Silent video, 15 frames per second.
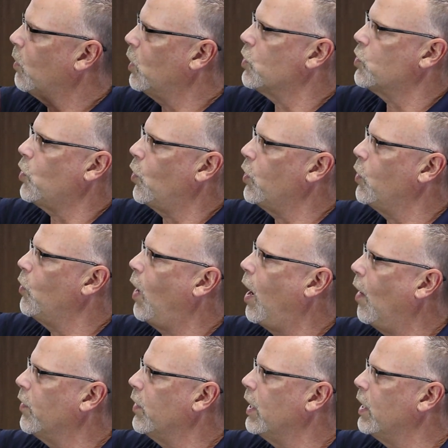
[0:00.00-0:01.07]
I'm going to show you
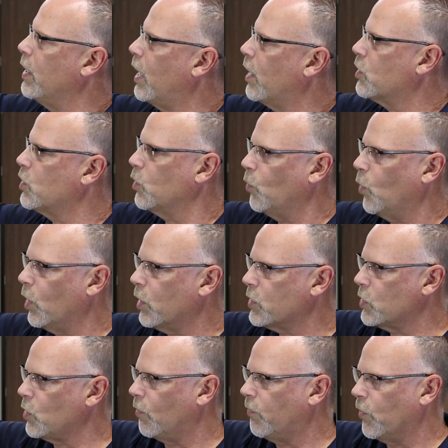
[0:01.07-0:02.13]
how the indexer
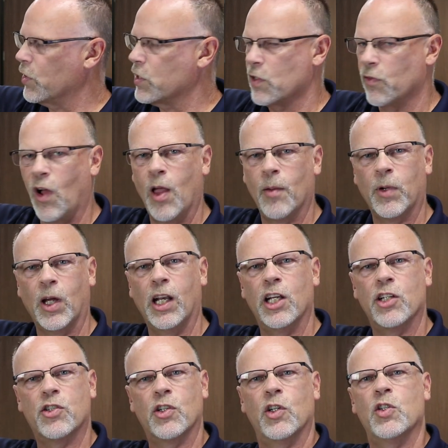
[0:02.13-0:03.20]
works. So first of all, I'm going to
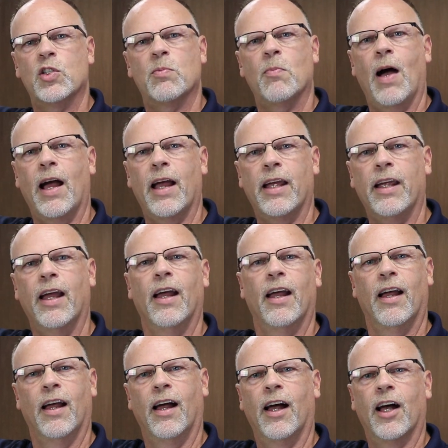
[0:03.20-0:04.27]
introduce my
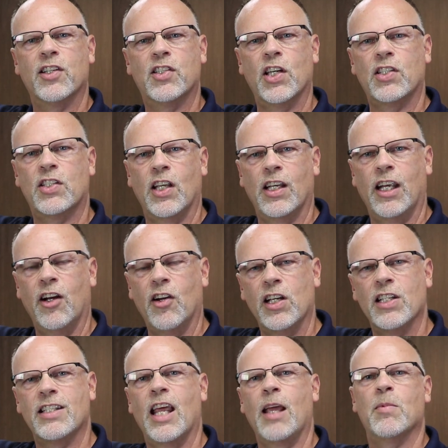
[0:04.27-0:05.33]
assistant here.
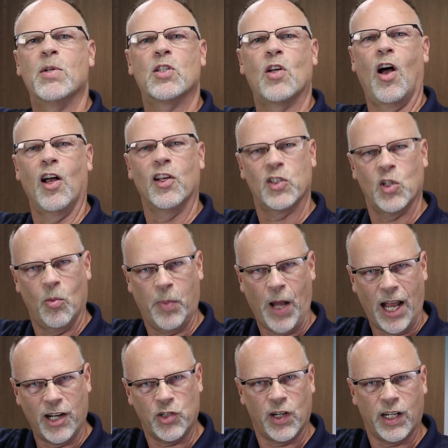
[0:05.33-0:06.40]
His name is also
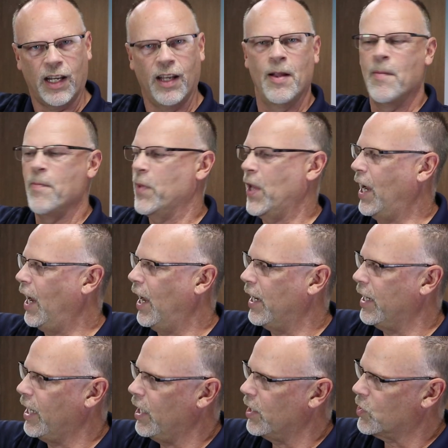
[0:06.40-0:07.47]
Patrick,
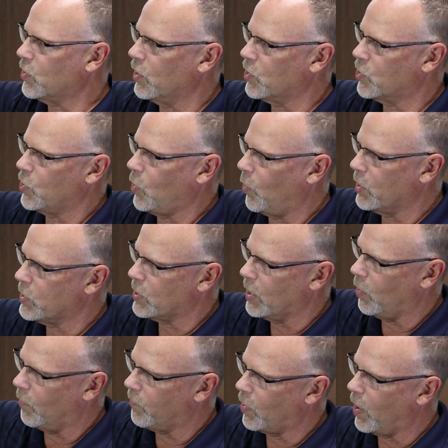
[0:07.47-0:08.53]
and he is going to show us
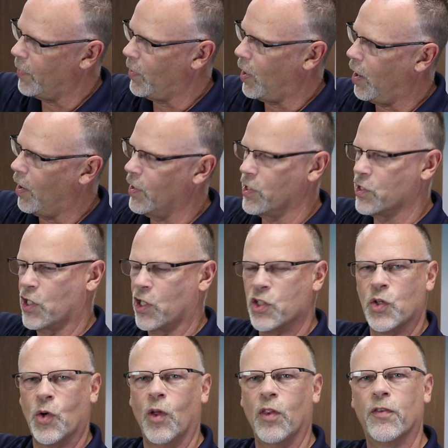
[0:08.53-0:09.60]
that over on the Hardinge
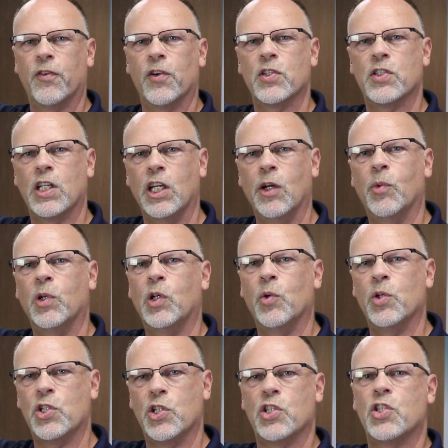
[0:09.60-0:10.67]
control, the first thing he would do is